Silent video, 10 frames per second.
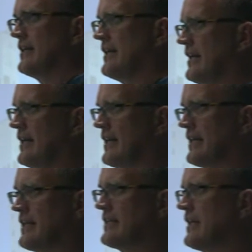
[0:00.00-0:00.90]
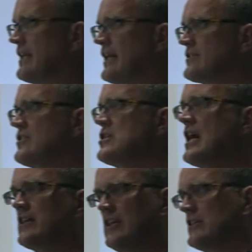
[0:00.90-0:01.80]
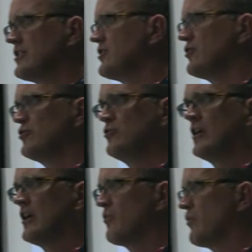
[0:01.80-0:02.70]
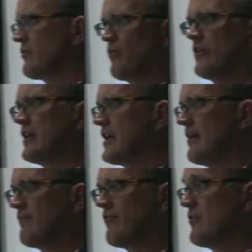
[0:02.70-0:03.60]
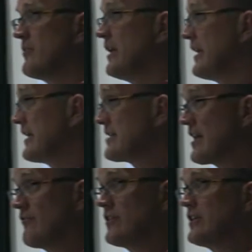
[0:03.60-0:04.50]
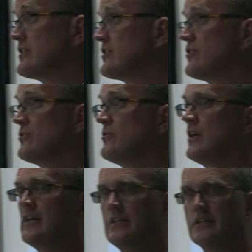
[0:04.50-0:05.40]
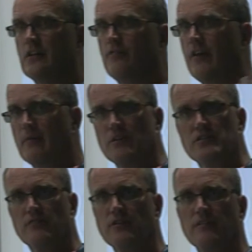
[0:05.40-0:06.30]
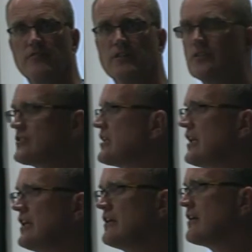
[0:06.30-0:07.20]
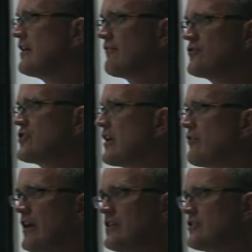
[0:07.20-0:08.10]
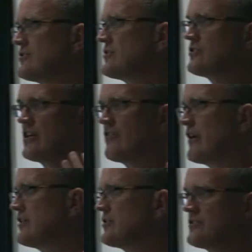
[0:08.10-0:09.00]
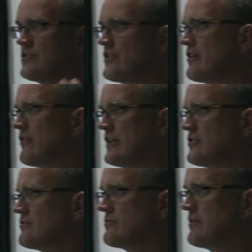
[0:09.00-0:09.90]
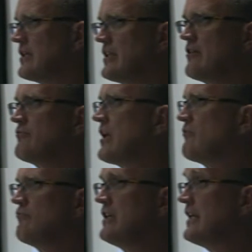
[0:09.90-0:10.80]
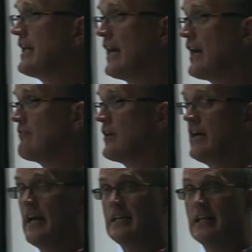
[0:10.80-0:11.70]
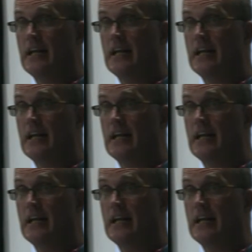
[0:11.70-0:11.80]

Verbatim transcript: uh, it, it has nothing to do with where they come from. It has everything to do that their families have lived in the city for generations and generations and generations. They, they really have, and